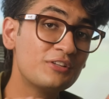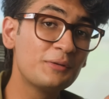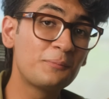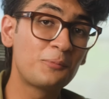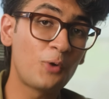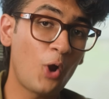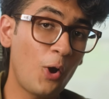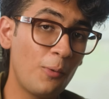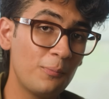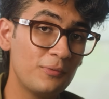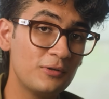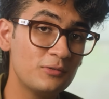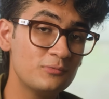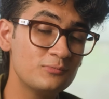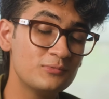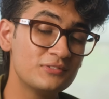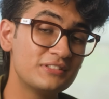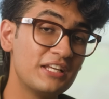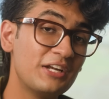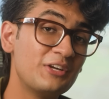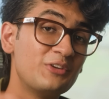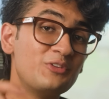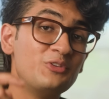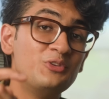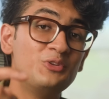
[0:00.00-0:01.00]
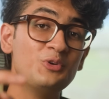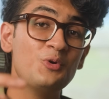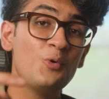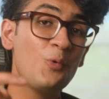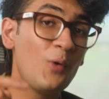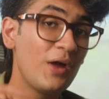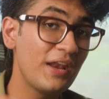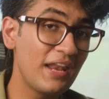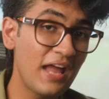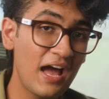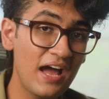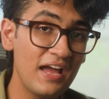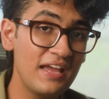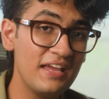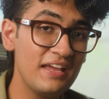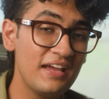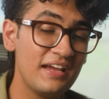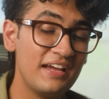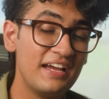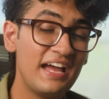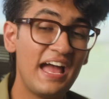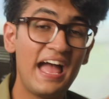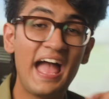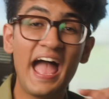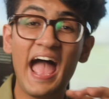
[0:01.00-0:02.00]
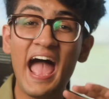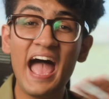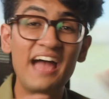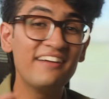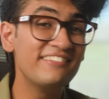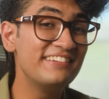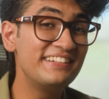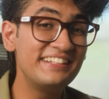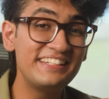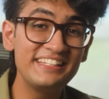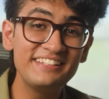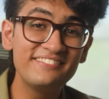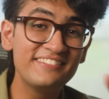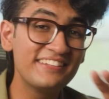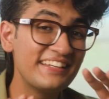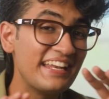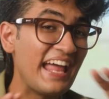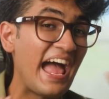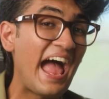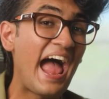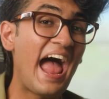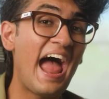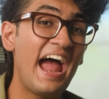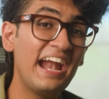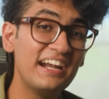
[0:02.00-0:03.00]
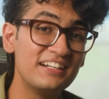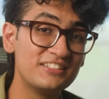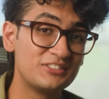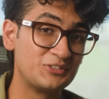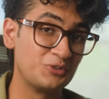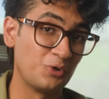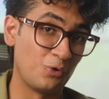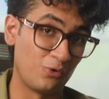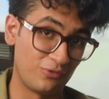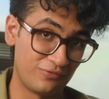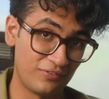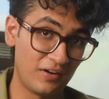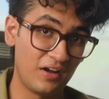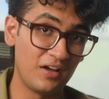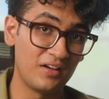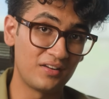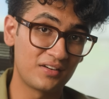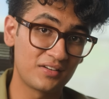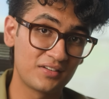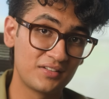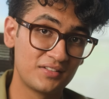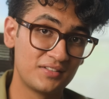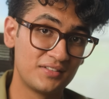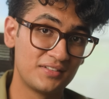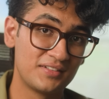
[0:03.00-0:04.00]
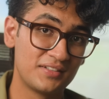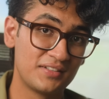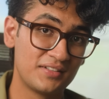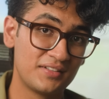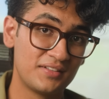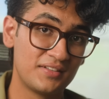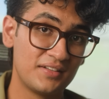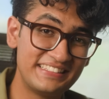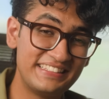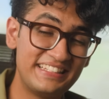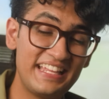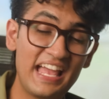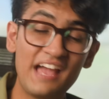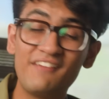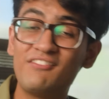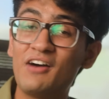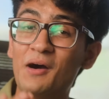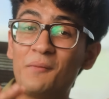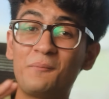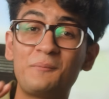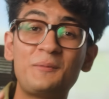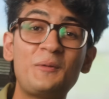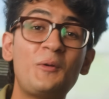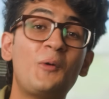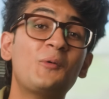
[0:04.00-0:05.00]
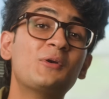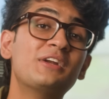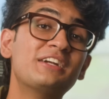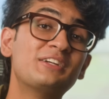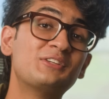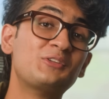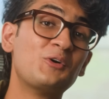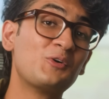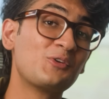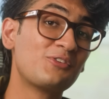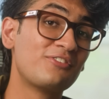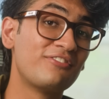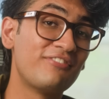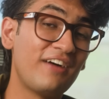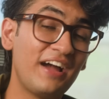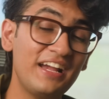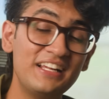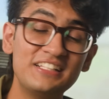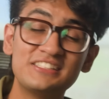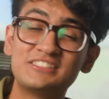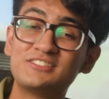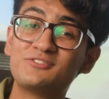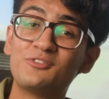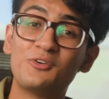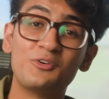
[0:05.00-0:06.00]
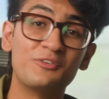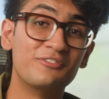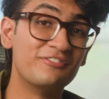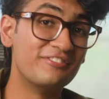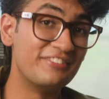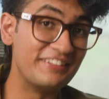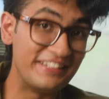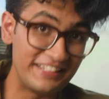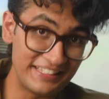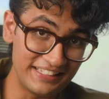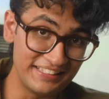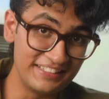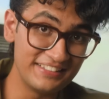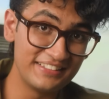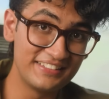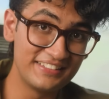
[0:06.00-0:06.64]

the problems that you and I haven't even had so far. Plus, they have uploaded those files for free.